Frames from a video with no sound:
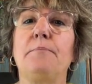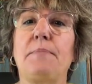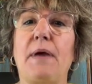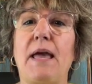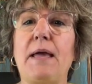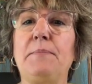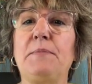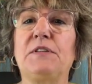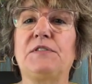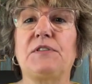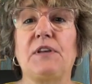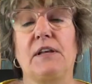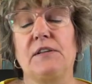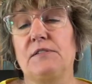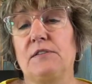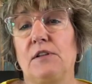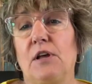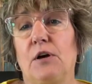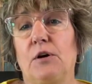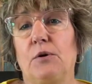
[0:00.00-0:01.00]
payments
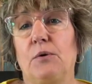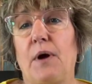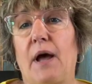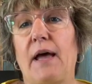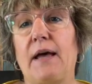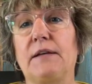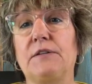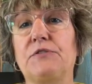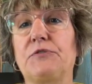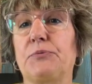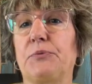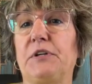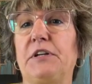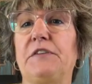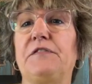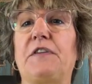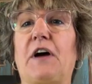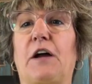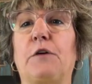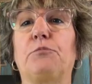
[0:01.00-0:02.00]
as low as 3
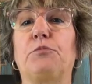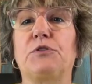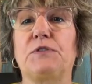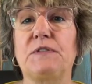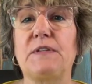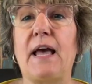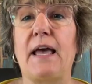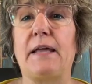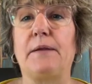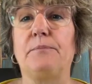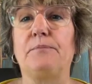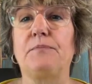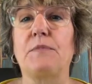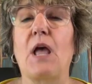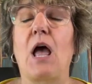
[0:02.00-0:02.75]
to 5%.